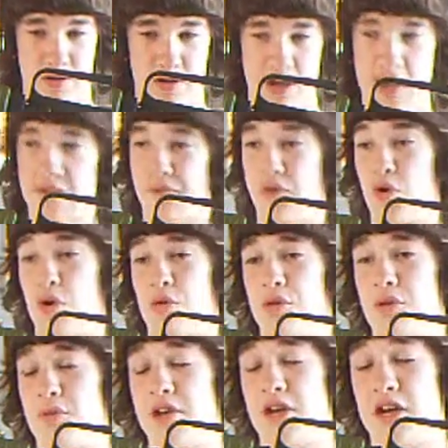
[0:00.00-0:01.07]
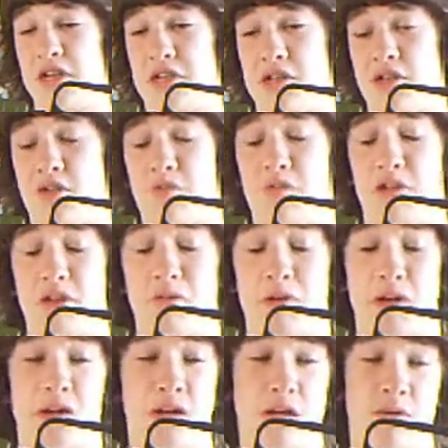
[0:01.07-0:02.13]
A4 would have been nice though, believe me.
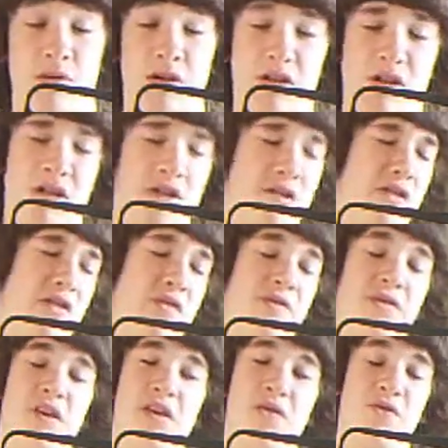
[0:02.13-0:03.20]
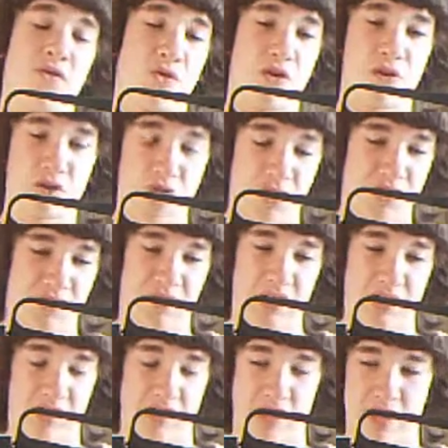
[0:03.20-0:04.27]
I would have loved the A4 or the
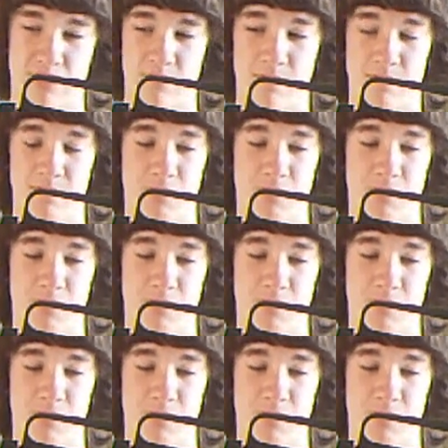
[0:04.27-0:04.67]
Vietnam.